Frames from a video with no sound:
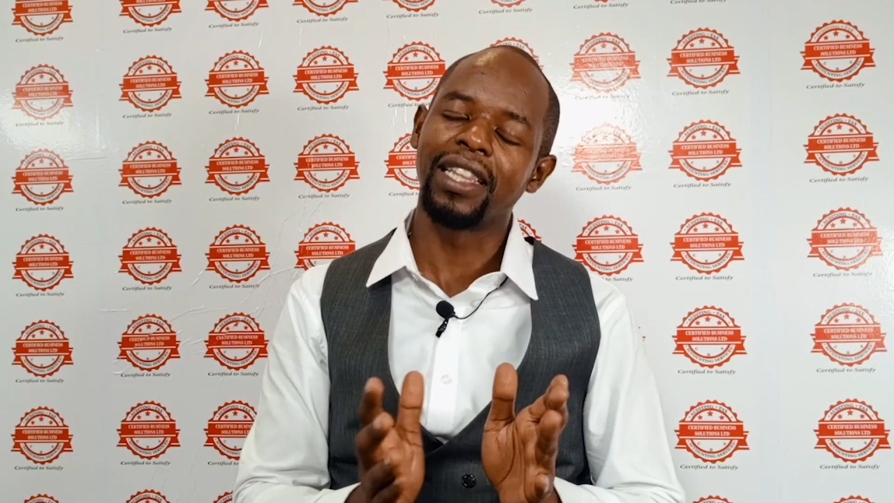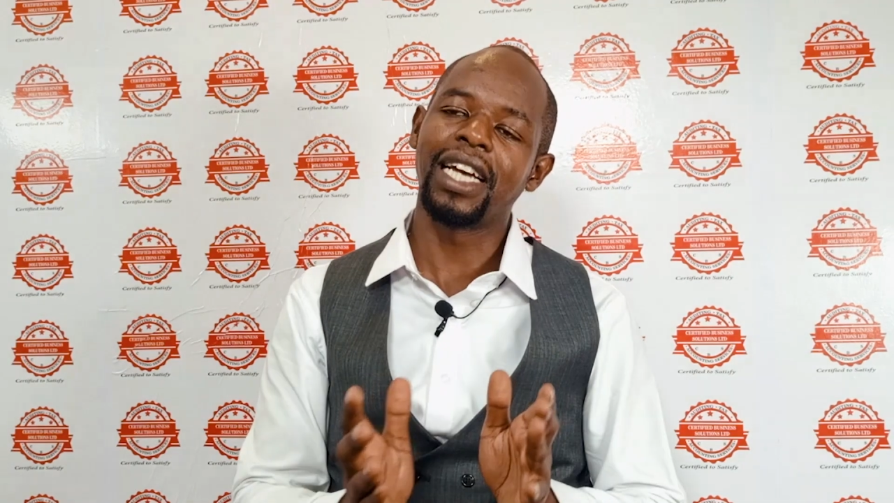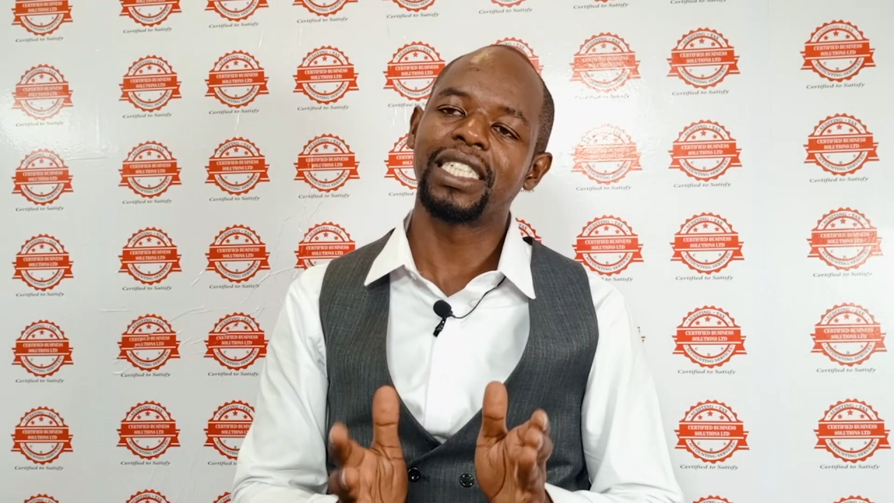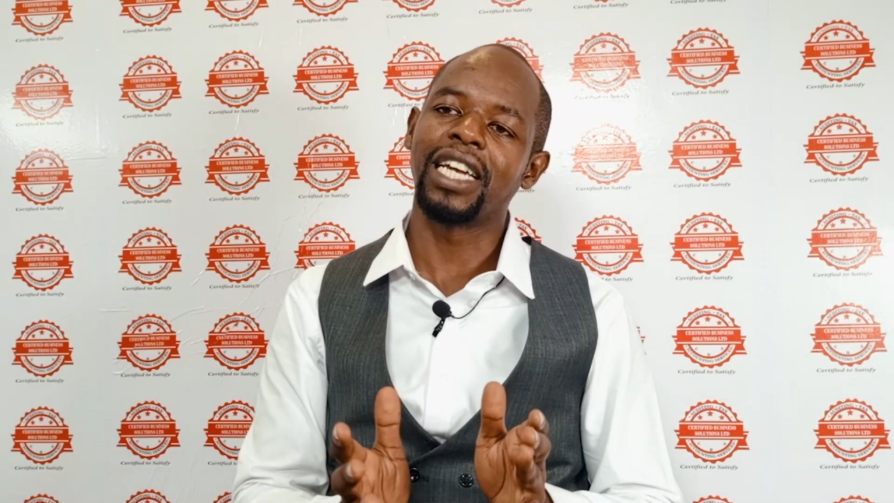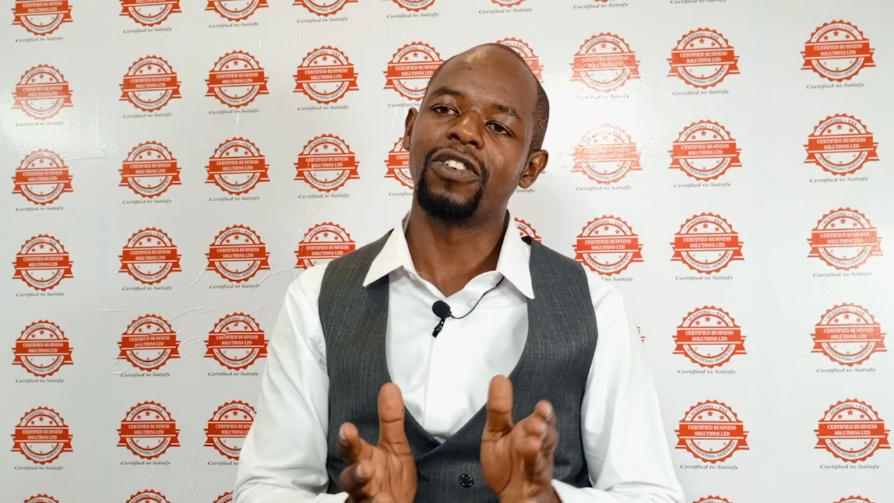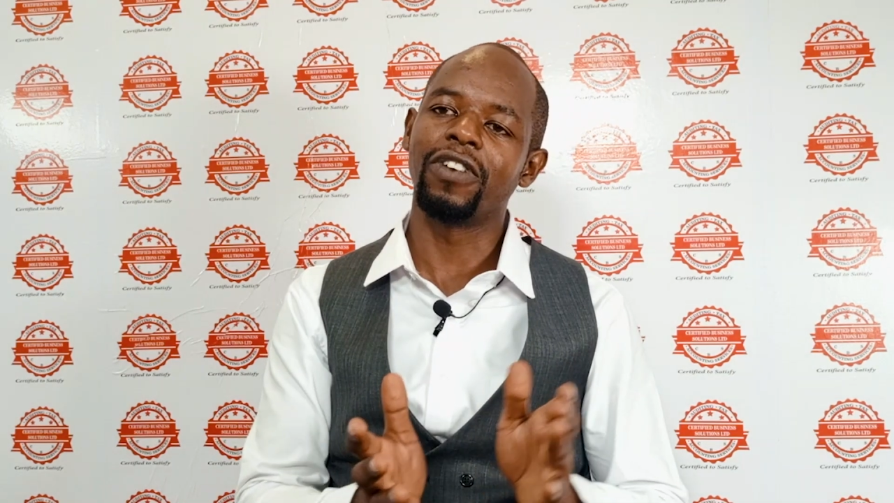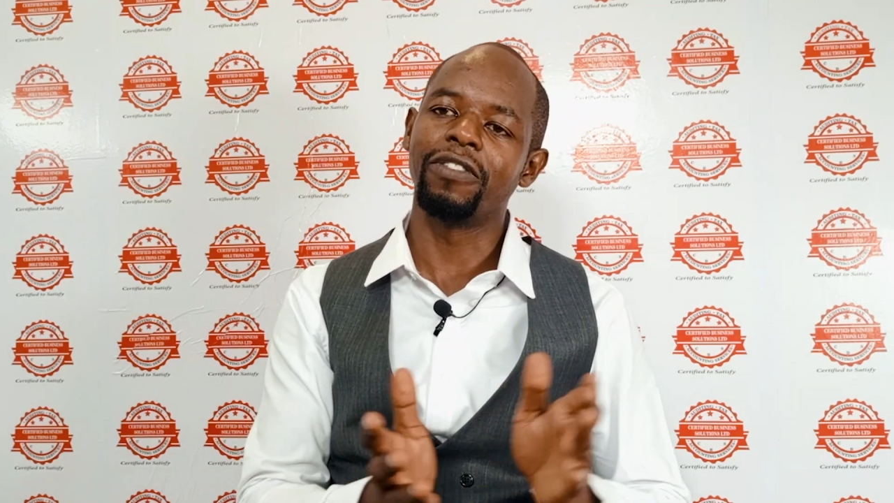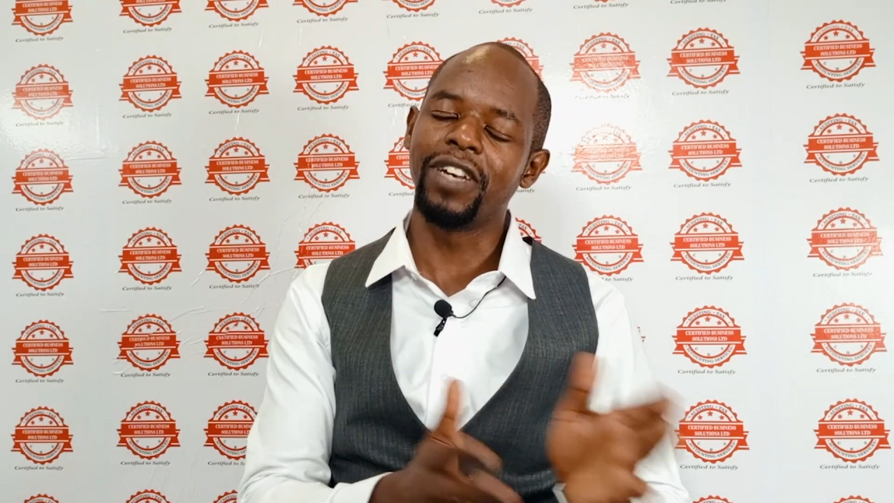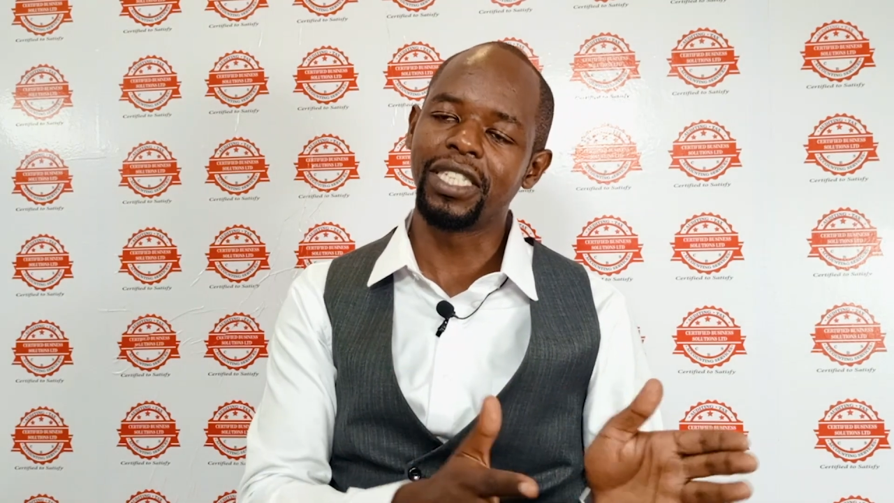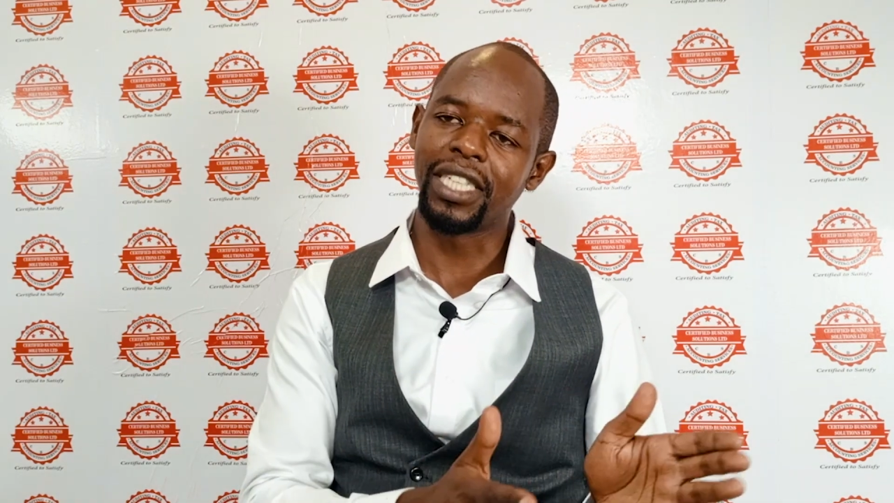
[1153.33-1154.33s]
that kind of a
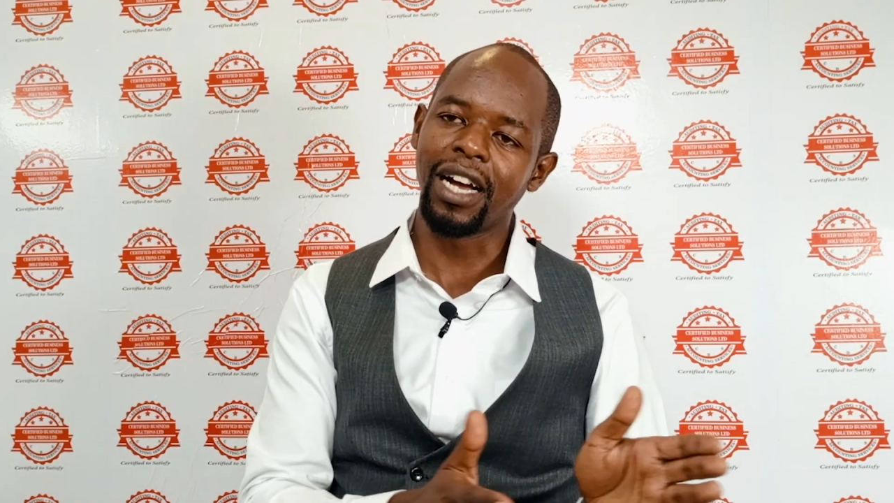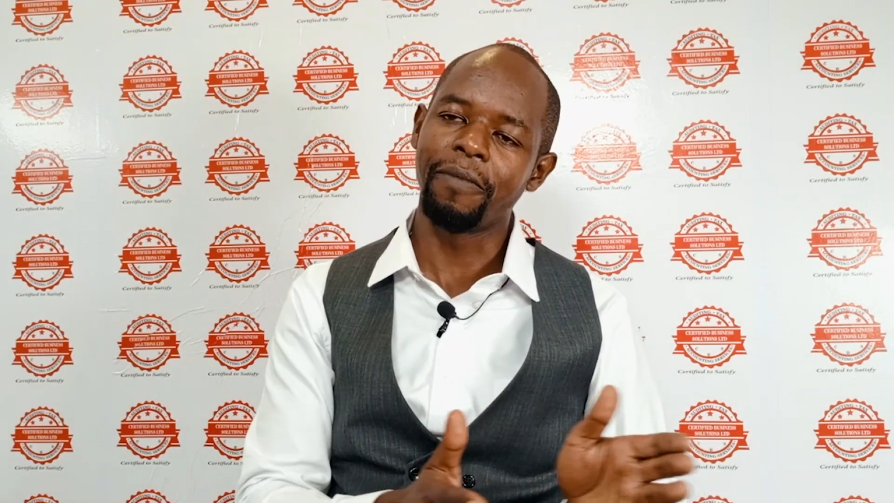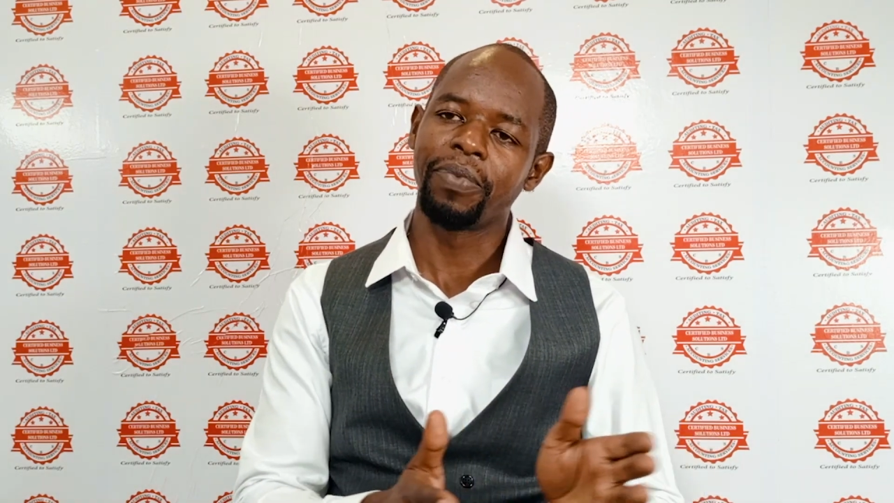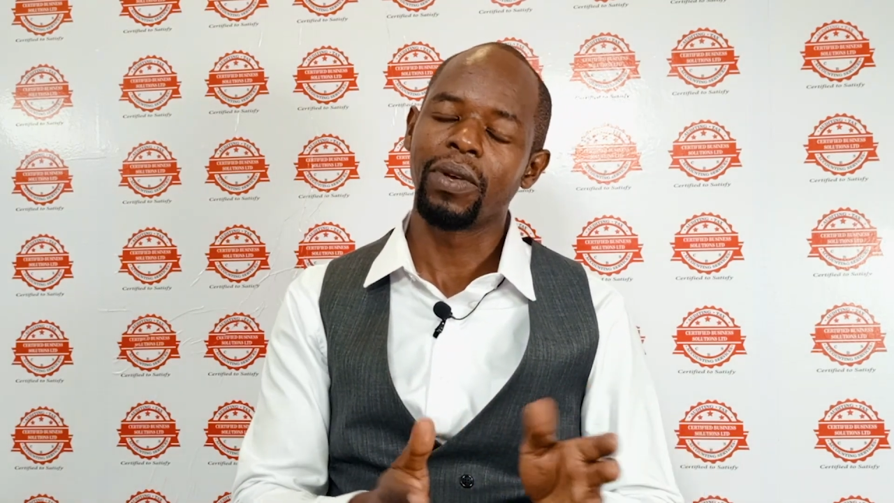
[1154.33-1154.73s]
venture,